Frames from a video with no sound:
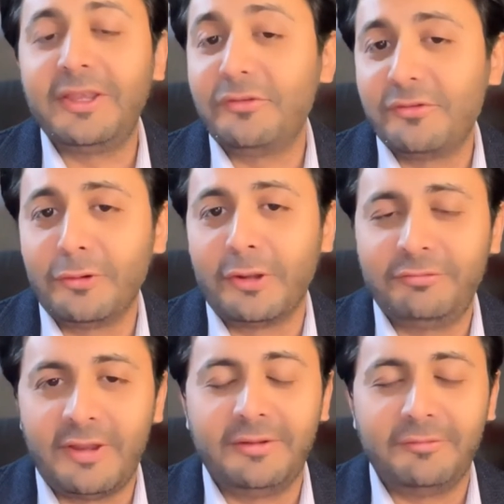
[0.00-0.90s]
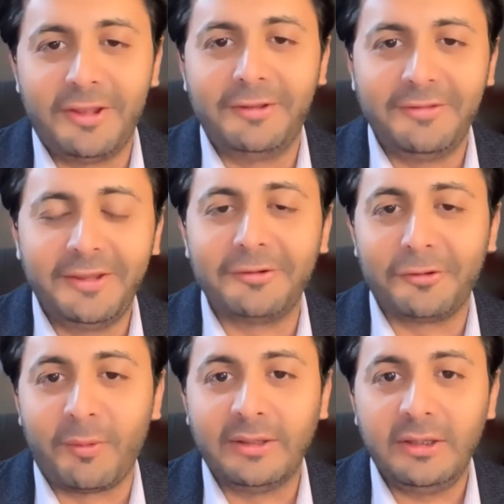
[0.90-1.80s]
kids are not fed and they get
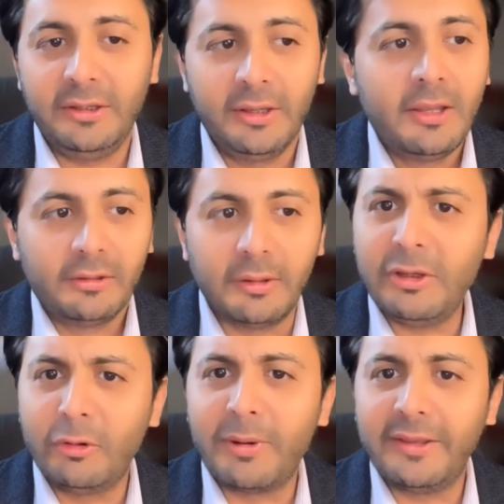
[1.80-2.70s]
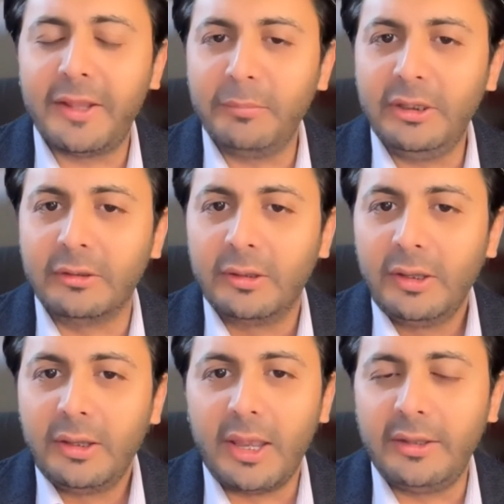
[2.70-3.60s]
cranky. Let me go buy that meal.
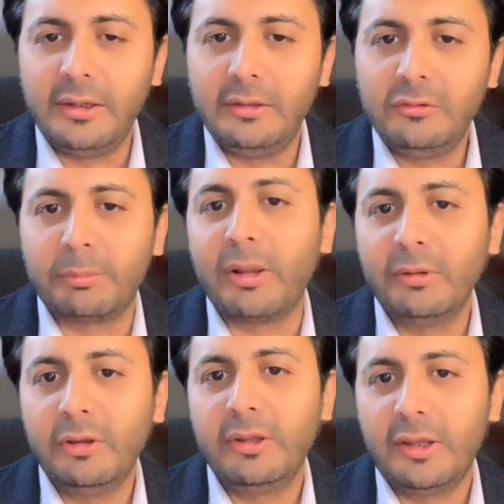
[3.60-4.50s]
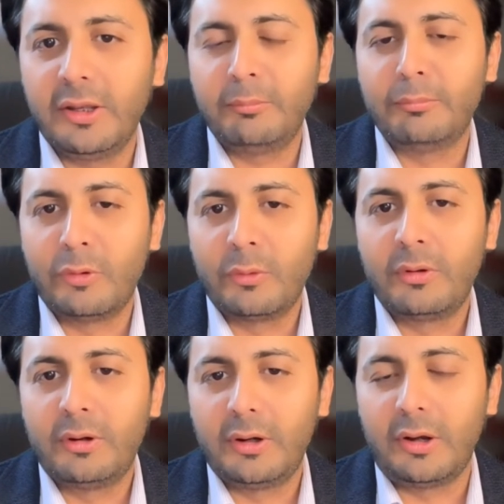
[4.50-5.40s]
And you're probably going to a
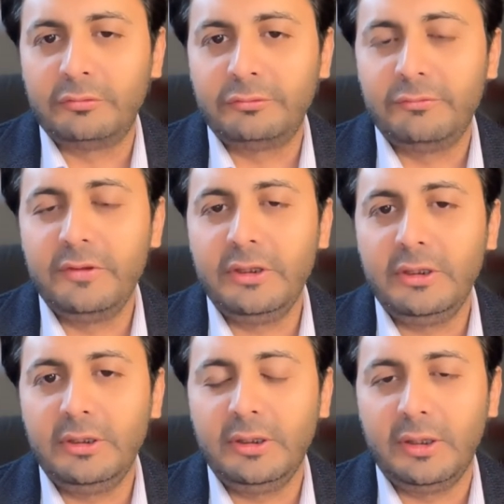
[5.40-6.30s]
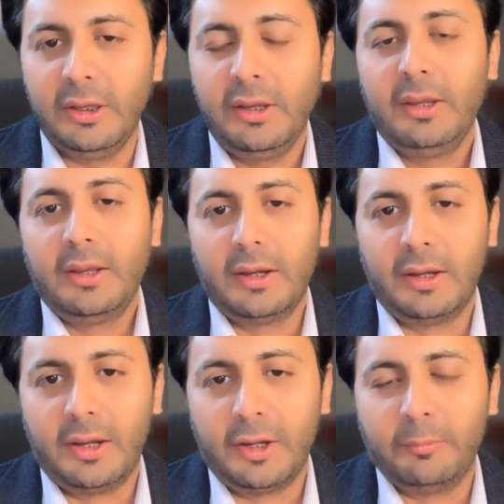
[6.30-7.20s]
more of the
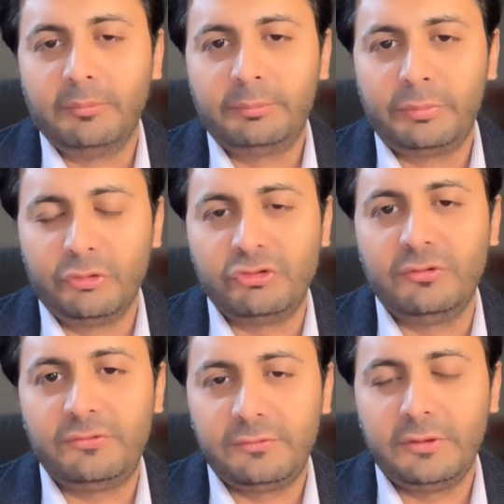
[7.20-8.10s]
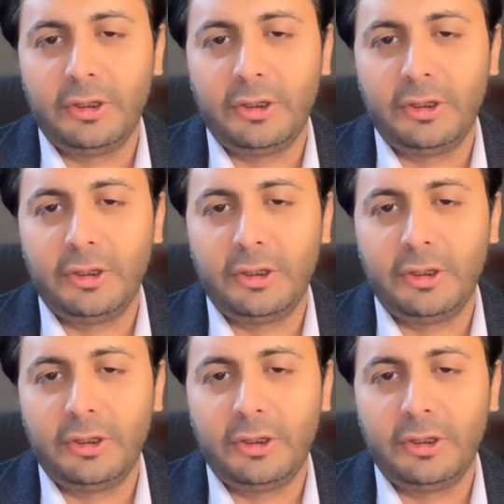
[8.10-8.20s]
purchase,